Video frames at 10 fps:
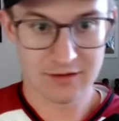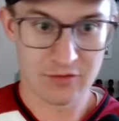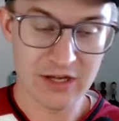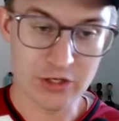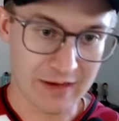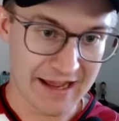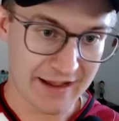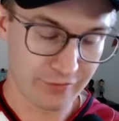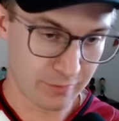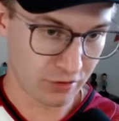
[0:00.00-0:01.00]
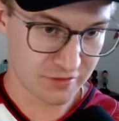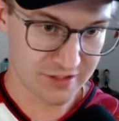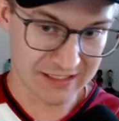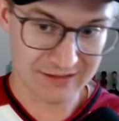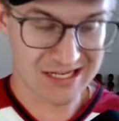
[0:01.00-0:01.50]
Then you have the
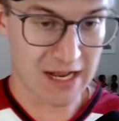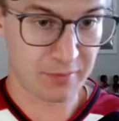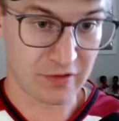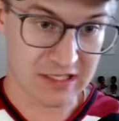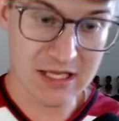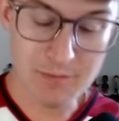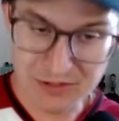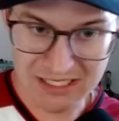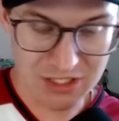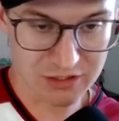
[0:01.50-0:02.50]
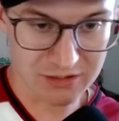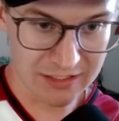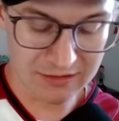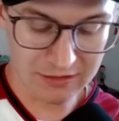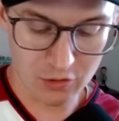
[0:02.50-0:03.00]
person at the top of the key
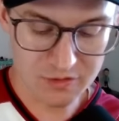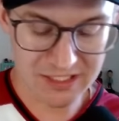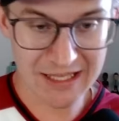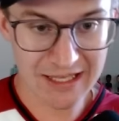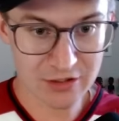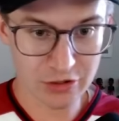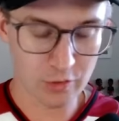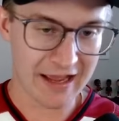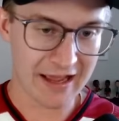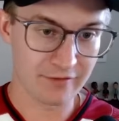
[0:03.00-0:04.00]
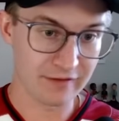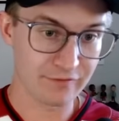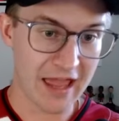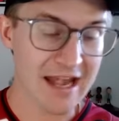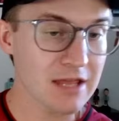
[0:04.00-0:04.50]
potentially closing in. You have, if
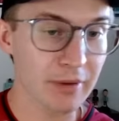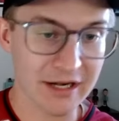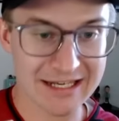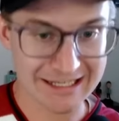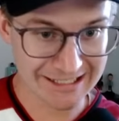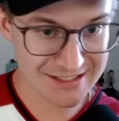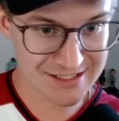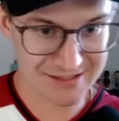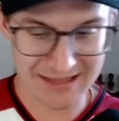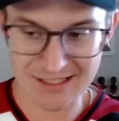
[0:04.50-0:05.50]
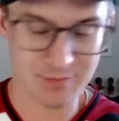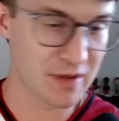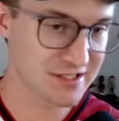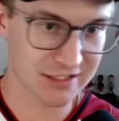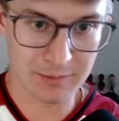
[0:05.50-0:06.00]
anybody cuts, that's
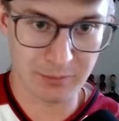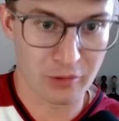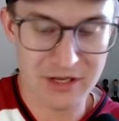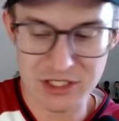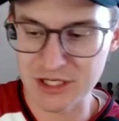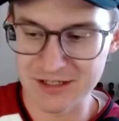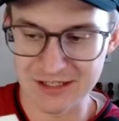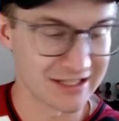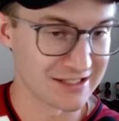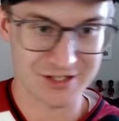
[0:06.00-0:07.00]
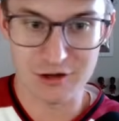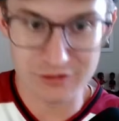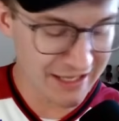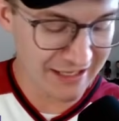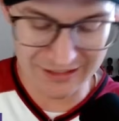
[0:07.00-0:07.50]
basically permission to
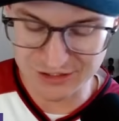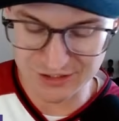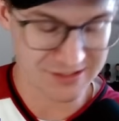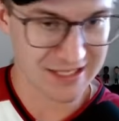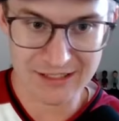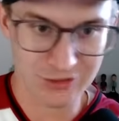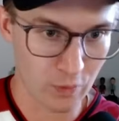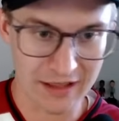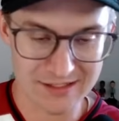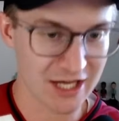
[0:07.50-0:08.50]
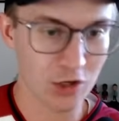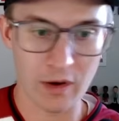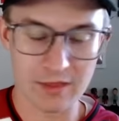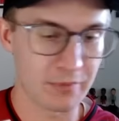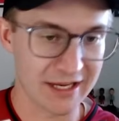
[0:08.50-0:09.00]
consolidate and just take away
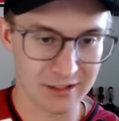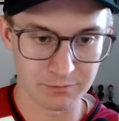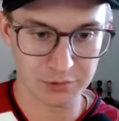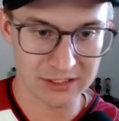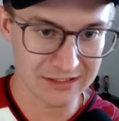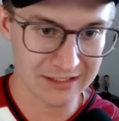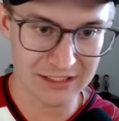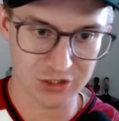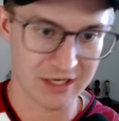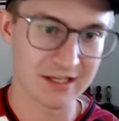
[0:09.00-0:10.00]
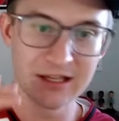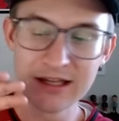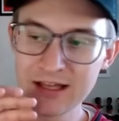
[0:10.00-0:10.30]
the paint completely and try to